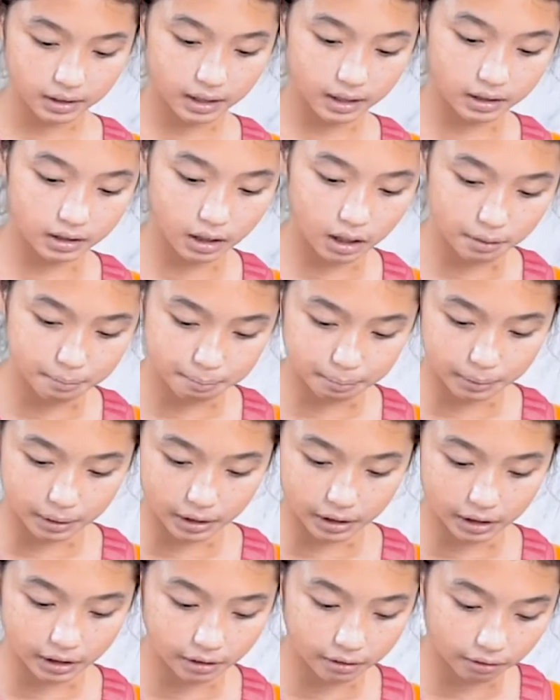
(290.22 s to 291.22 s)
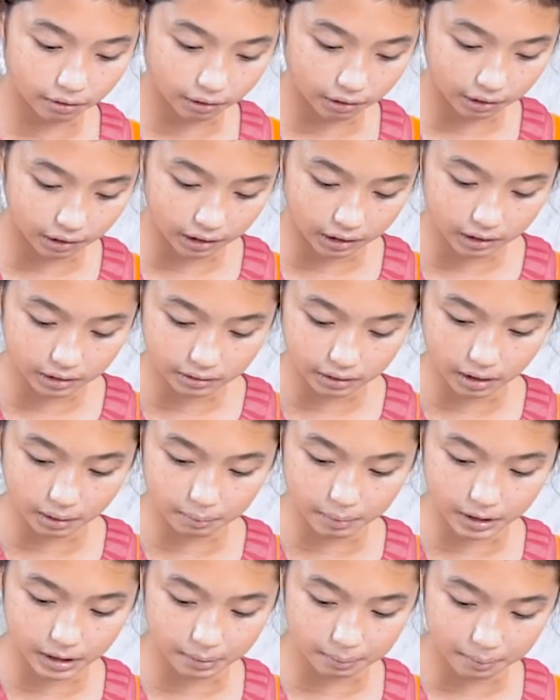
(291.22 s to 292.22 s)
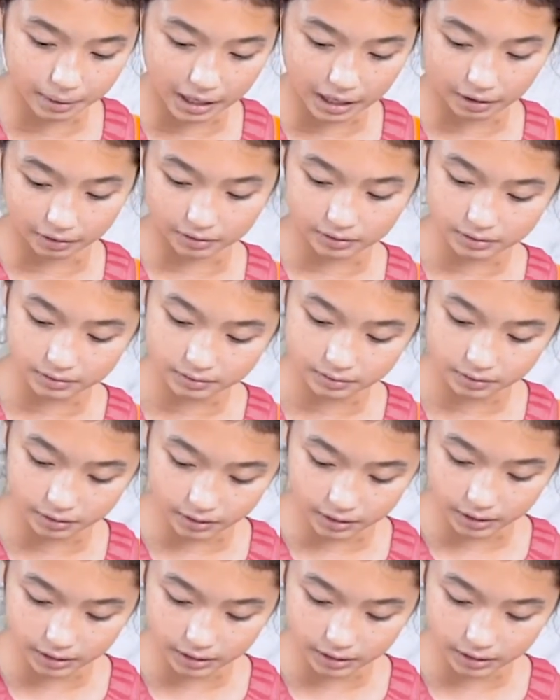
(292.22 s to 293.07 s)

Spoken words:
and not burn or not make it brown or